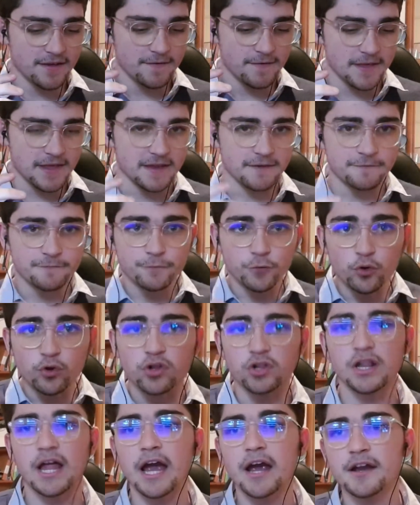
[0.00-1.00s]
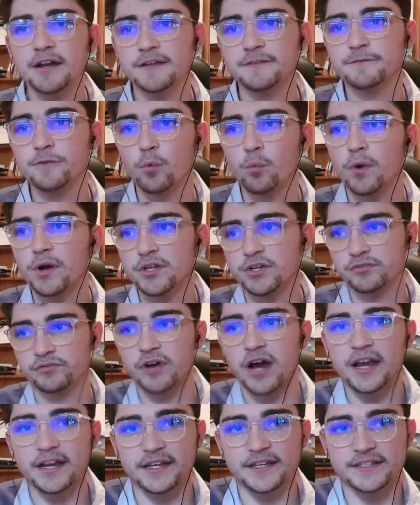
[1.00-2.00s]
in full clarity for what you're
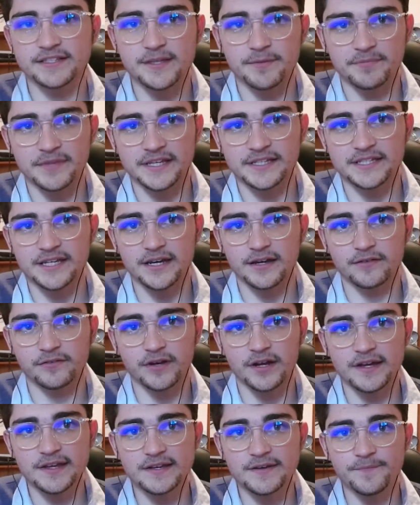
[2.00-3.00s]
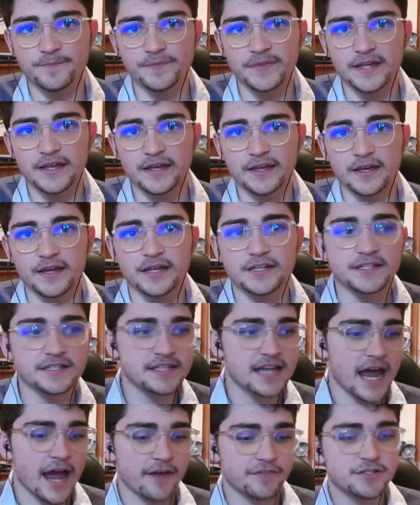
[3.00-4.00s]
writing something down, right? It doesn't
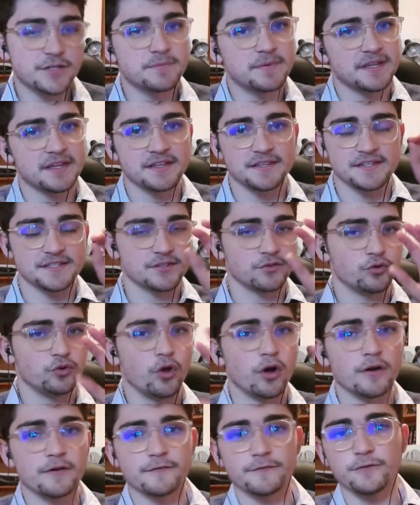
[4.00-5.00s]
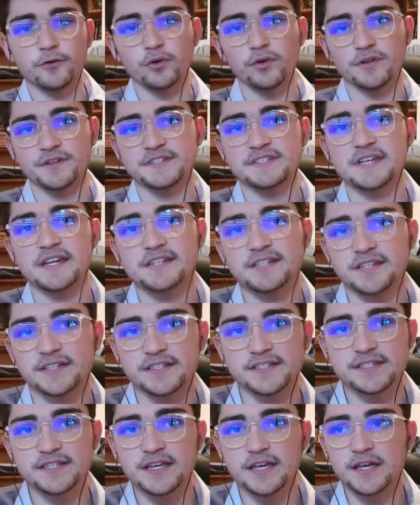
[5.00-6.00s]
have to be this long, full-on
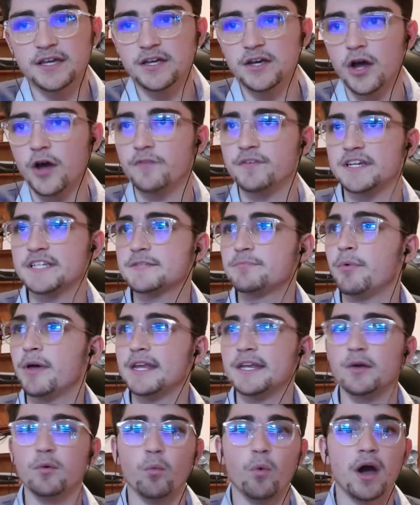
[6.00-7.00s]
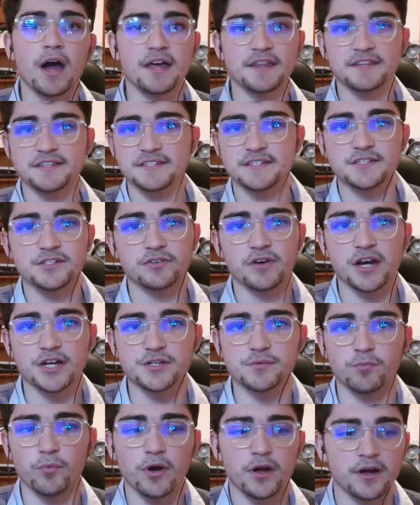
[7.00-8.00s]
sentence of explaining why this
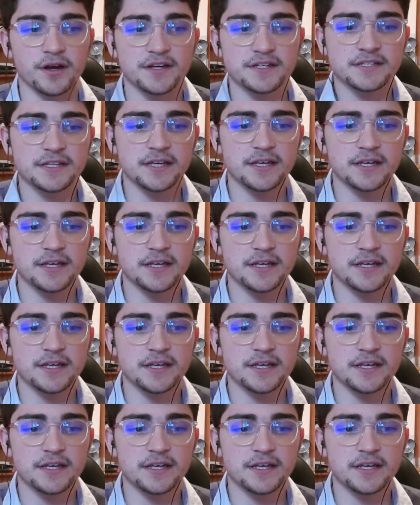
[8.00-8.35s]
interaction worked.